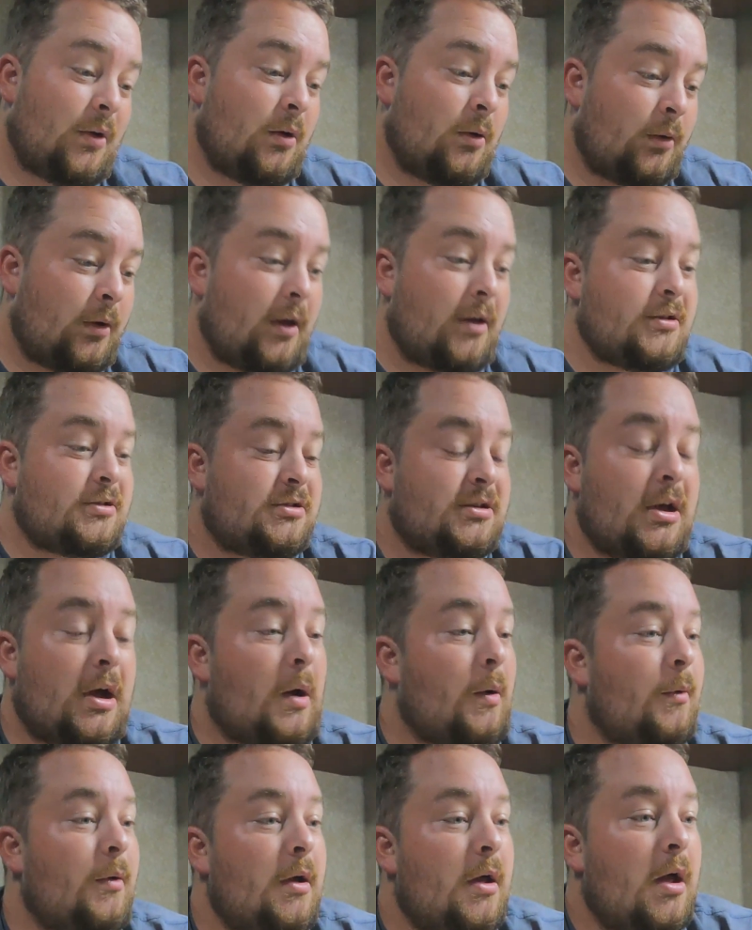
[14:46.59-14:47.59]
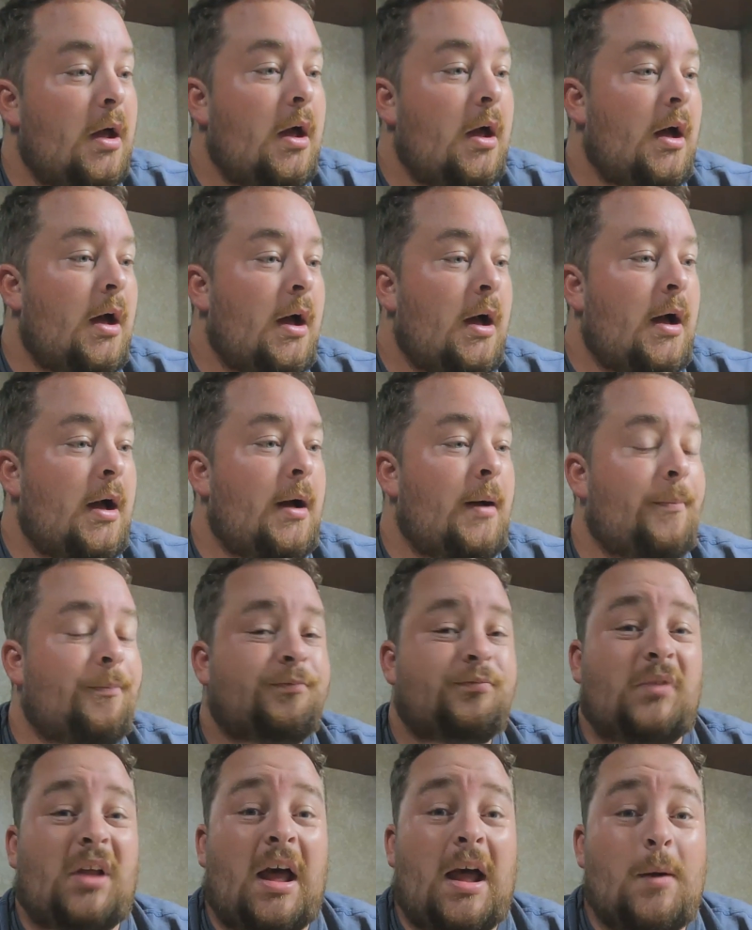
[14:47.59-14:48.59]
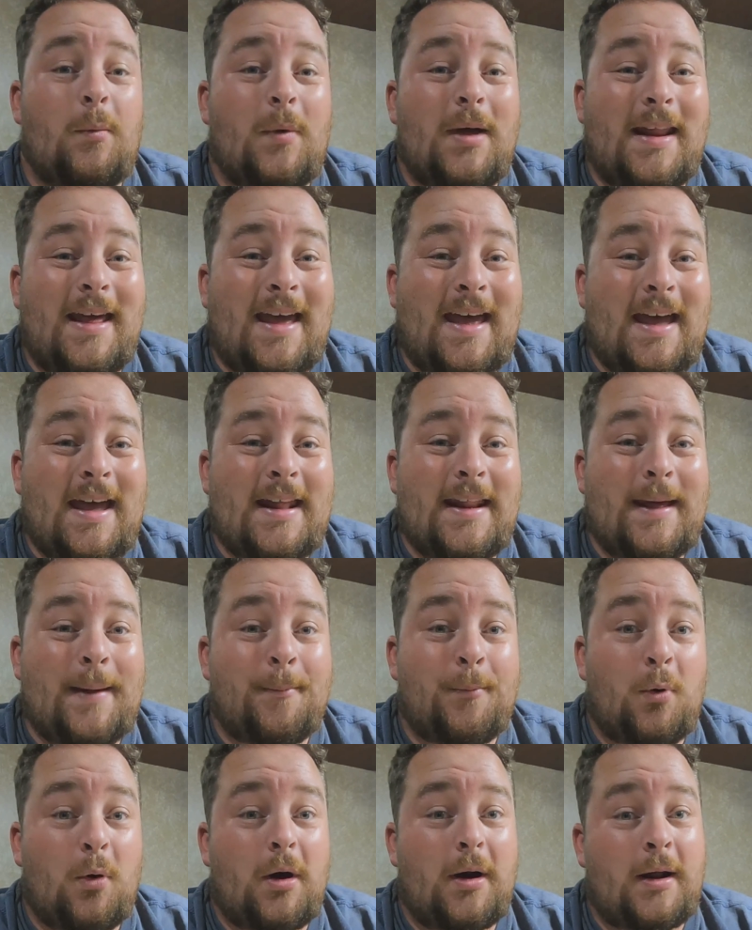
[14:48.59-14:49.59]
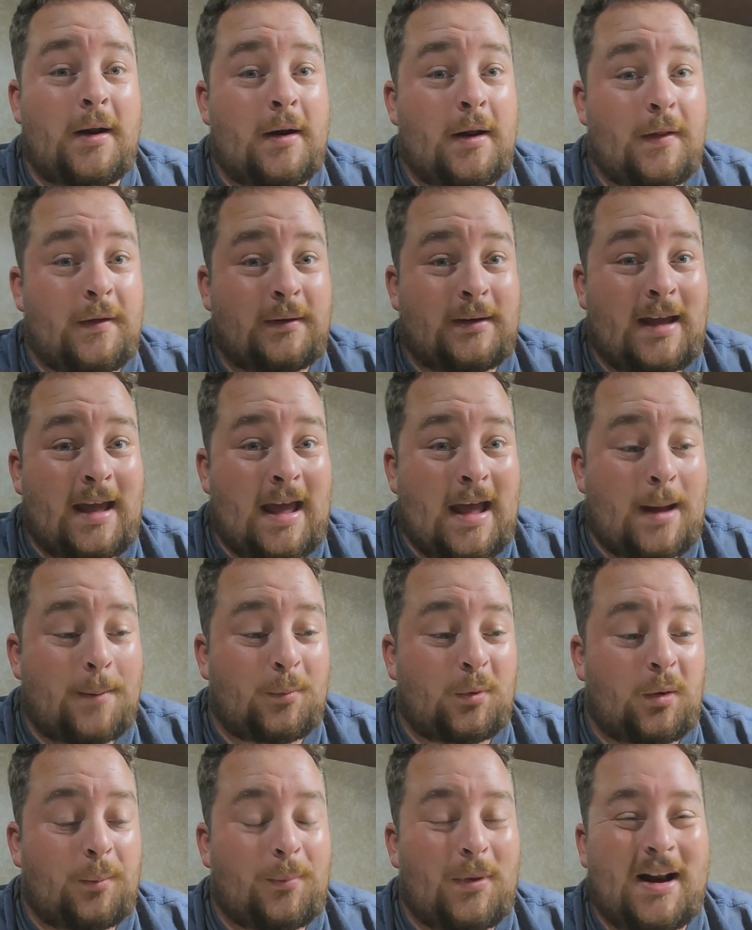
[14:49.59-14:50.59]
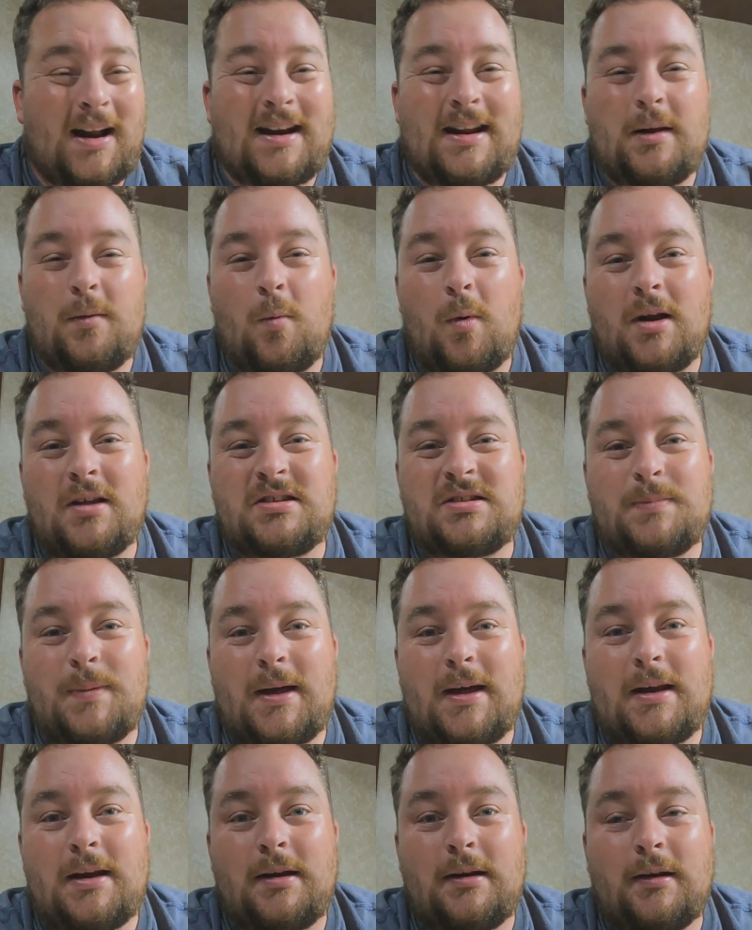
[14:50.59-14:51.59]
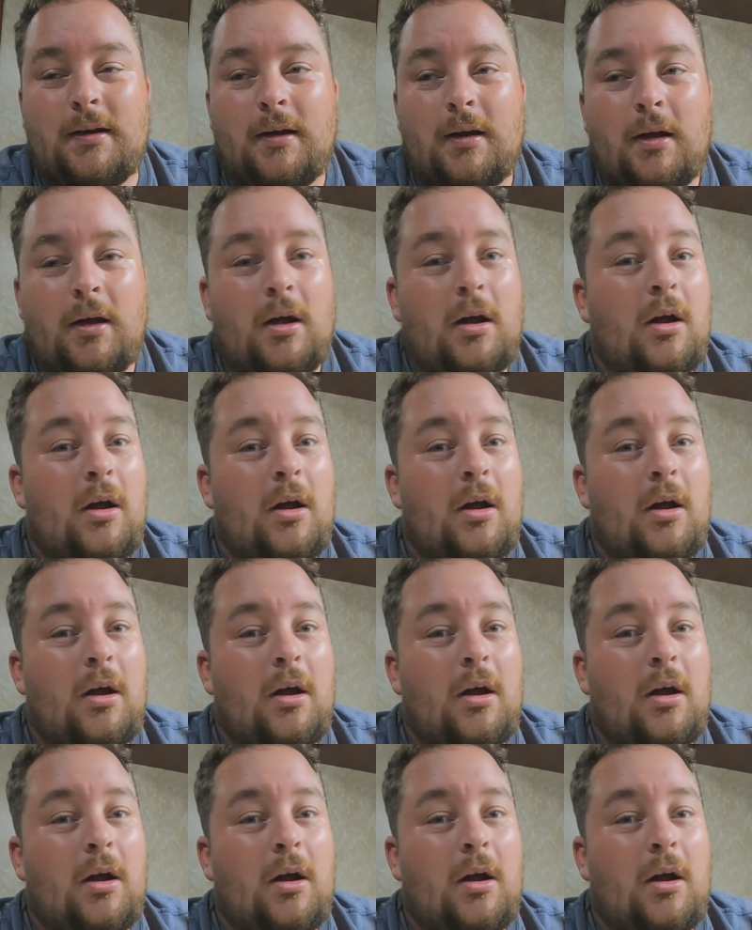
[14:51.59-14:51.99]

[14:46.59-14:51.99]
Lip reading: Okay, so I went ahead and bought another camera, but I didn't want to spend